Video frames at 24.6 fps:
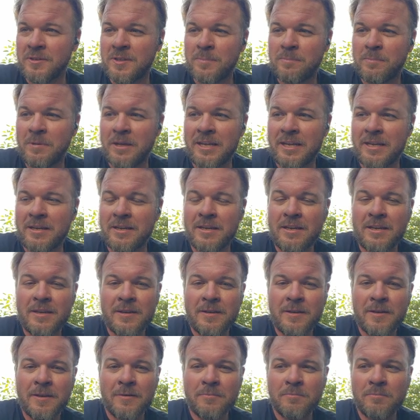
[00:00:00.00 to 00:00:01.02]
to spin
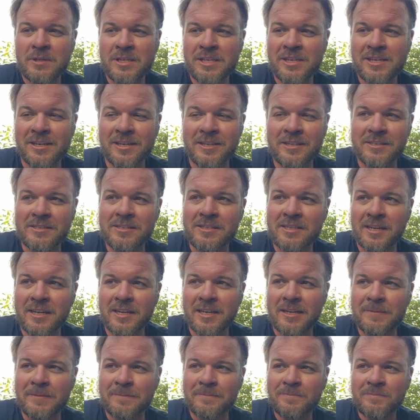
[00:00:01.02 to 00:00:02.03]
because,
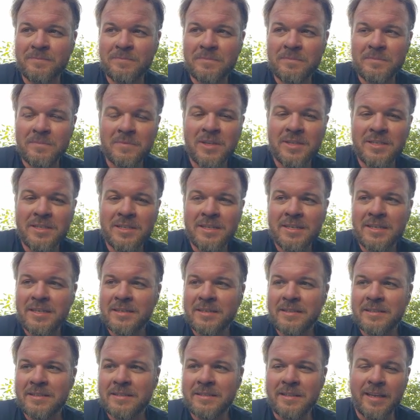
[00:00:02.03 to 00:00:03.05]

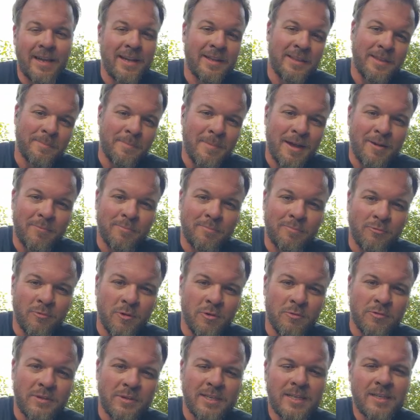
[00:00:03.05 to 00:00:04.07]
yeah, the mount
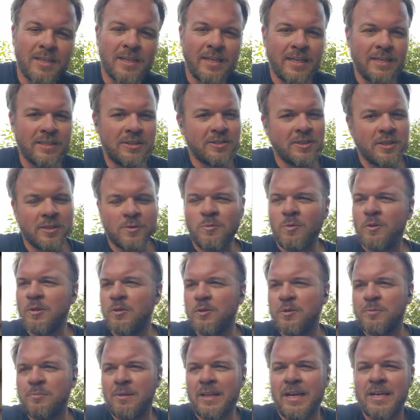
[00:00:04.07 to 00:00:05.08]
broke. It's just one of those